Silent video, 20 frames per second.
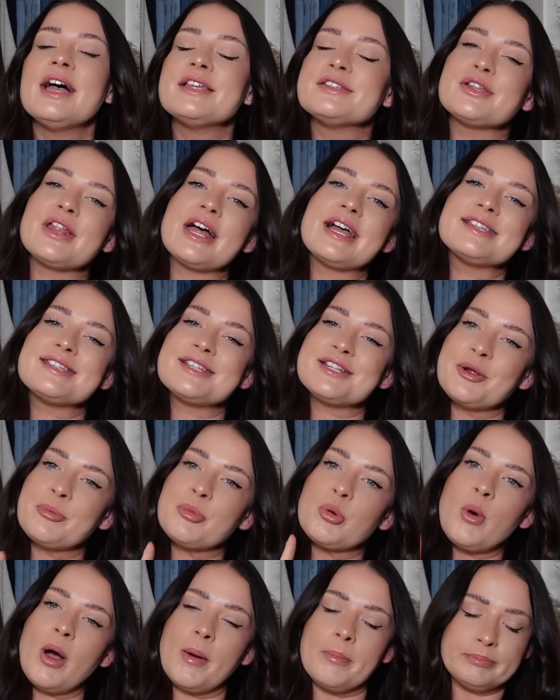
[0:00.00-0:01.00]
So that is
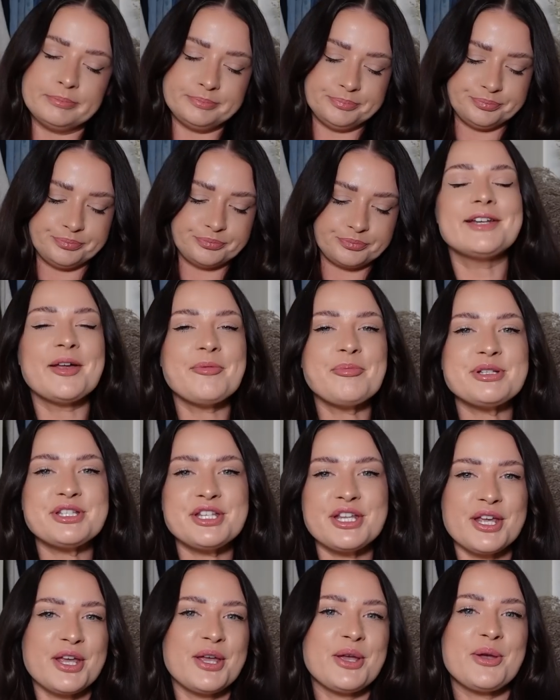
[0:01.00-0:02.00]
number one. Number
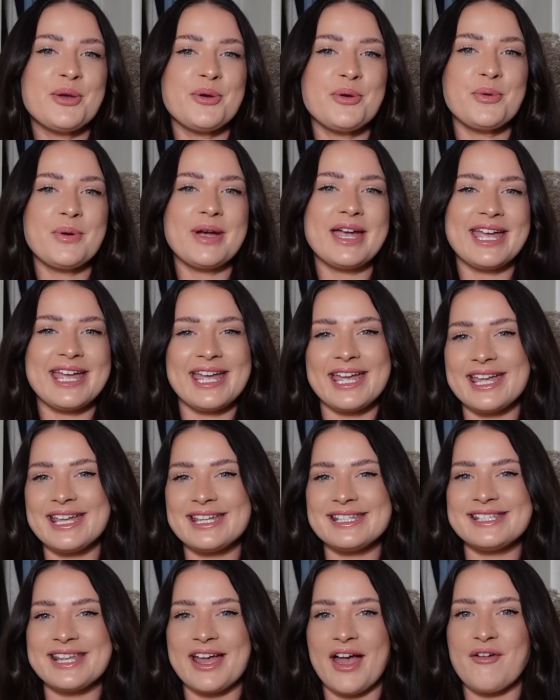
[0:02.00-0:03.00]
two
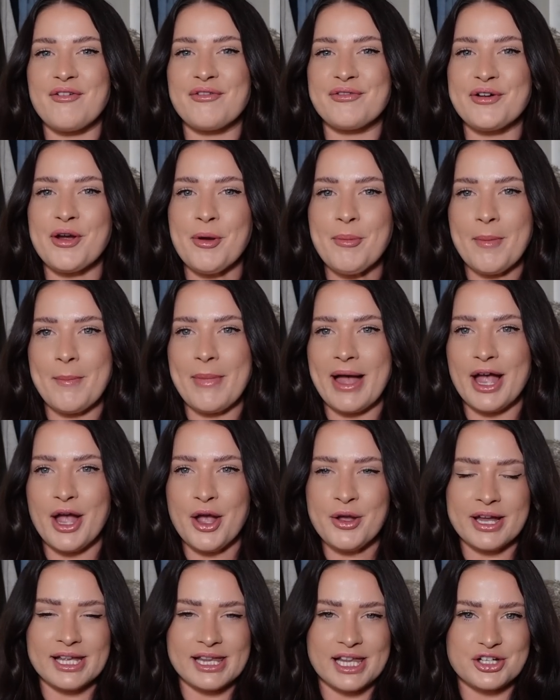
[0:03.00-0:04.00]
is from
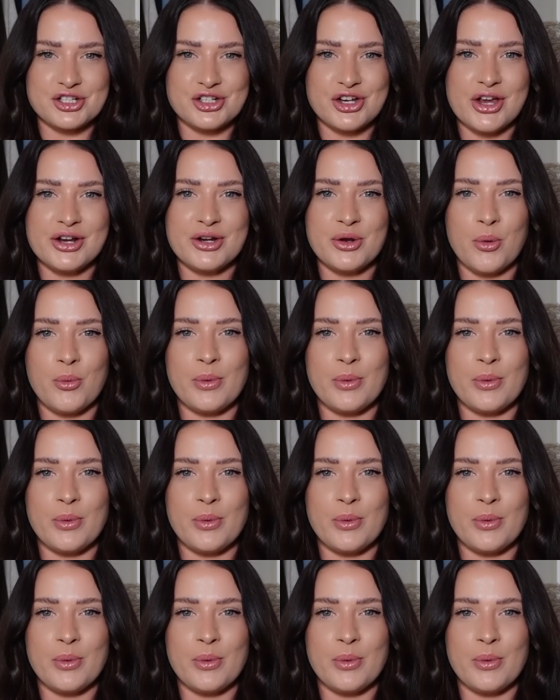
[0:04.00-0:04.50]
my own collection,